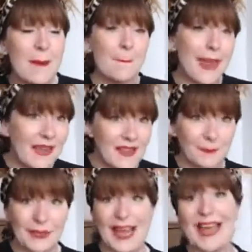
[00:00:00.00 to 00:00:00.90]
Make
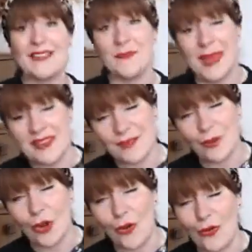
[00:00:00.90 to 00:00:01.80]
some plans, make
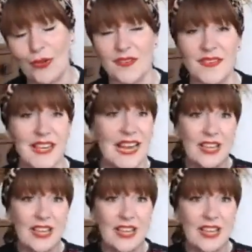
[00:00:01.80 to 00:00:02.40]
some goals.